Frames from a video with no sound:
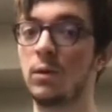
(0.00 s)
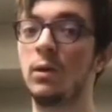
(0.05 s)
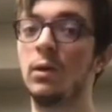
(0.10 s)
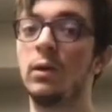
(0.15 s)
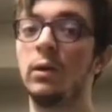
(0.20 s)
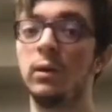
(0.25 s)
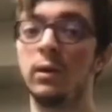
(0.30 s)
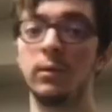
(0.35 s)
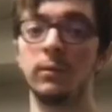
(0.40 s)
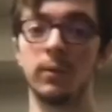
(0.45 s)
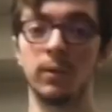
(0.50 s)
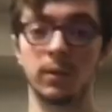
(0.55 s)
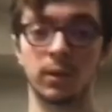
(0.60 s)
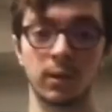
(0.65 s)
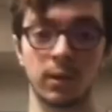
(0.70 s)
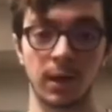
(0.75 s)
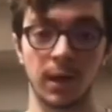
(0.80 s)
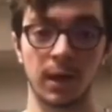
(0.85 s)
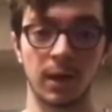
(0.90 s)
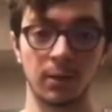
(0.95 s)
Depends on
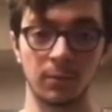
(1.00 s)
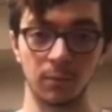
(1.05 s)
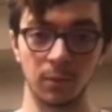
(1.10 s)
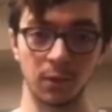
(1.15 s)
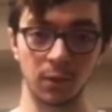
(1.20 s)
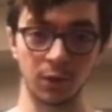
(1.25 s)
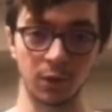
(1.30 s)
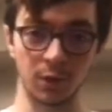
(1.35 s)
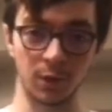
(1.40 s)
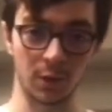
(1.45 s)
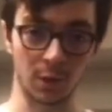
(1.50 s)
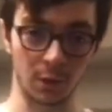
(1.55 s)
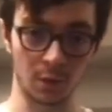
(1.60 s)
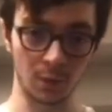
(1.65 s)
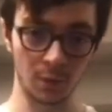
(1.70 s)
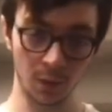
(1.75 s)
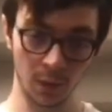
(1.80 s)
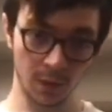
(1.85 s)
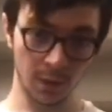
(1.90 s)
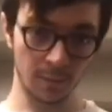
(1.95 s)
how much you can do.
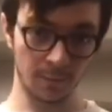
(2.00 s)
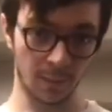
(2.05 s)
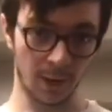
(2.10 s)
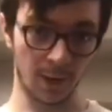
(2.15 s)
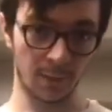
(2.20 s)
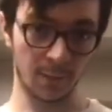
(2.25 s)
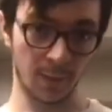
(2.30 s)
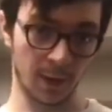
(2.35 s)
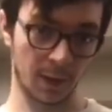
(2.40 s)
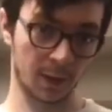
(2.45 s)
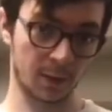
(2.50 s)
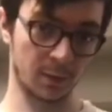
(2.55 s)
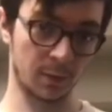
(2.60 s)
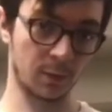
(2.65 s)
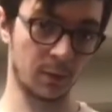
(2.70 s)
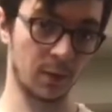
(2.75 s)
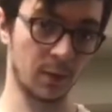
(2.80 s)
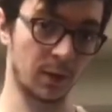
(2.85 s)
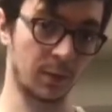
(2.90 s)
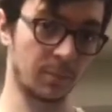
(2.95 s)
My max is like
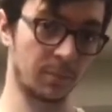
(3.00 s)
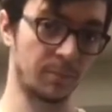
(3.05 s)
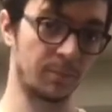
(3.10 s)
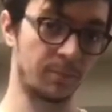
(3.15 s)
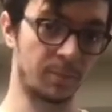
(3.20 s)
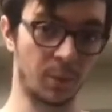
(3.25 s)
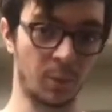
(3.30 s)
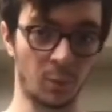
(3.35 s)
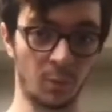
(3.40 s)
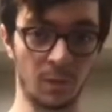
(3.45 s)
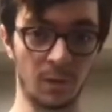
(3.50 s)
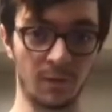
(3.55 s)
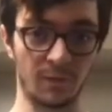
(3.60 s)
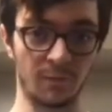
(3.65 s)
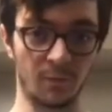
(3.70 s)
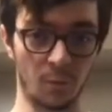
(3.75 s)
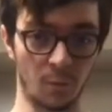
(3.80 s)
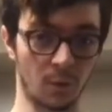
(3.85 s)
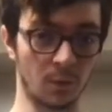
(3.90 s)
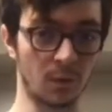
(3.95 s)
3 or
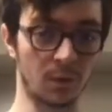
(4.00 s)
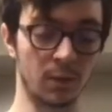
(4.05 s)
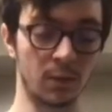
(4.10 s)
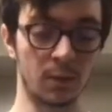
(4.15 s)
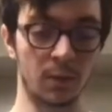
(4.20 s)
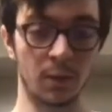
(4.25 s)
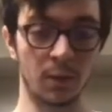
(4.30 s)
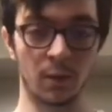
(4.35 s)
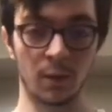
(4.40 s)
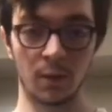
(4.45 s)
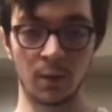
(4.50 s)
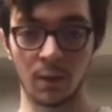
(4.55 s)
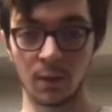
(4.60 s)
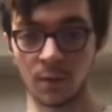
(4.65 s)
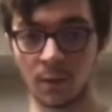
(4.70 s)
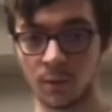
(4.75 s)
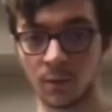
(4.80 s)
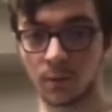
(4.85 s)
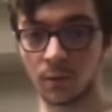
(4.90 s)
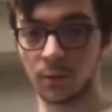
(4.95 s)
4.
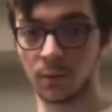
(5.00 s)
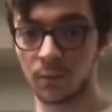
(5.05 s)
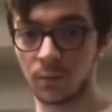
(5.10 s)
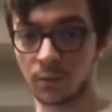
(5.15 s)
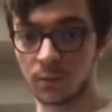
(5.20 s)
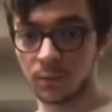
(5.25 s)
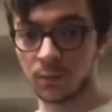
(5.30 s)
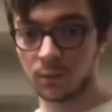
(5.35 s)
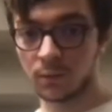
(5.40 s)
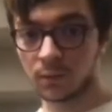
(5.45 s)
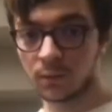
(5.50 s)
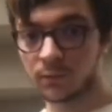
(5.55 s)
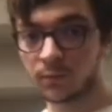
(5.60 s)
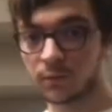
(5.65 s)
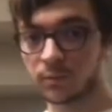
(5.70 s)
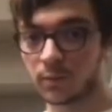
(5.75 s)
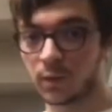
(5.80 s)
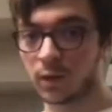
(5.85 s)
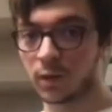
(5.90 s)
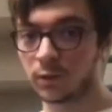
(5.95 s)
If I'm
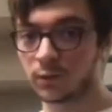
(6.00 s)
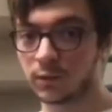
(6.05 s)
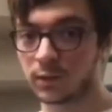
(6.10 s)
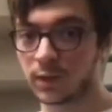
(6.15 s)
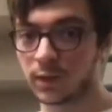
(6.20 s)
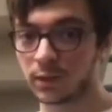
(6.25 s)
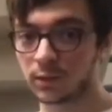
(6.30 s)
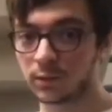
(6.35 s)
all down.